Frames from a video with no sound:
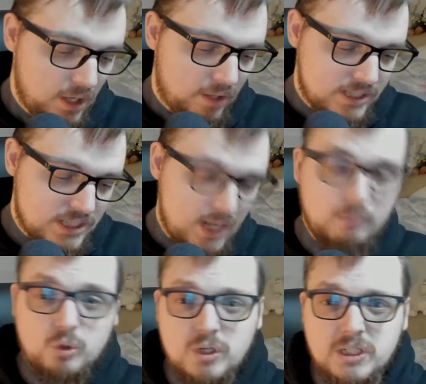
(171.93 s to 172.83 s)
Some
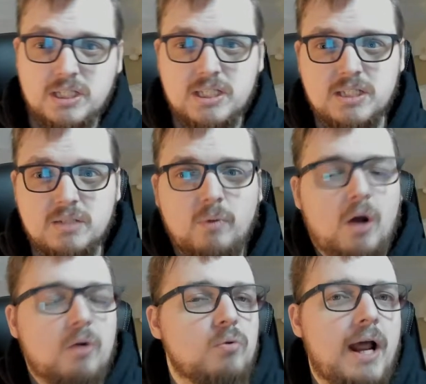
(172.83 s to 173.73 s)
criticism
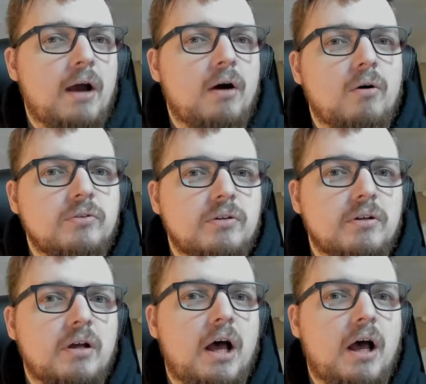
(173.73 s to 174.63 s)
around
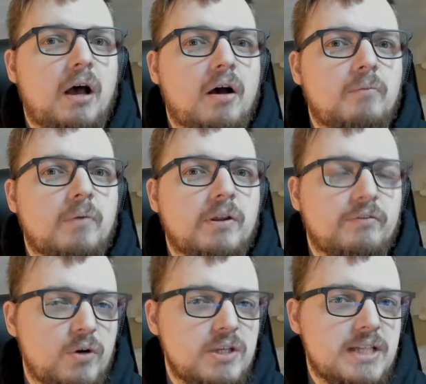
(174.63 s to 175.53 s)
the
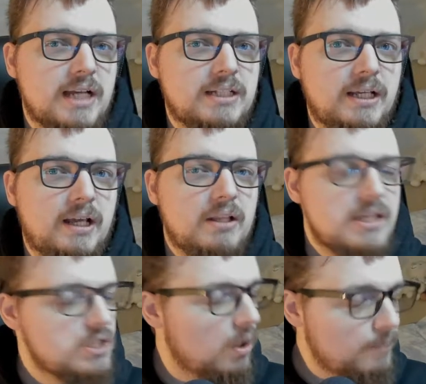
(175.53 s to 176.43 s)
voice acting
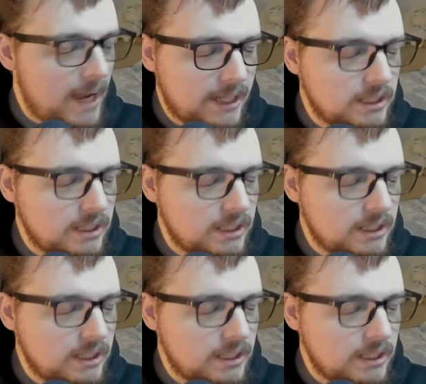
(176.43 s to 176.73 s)
is not bad.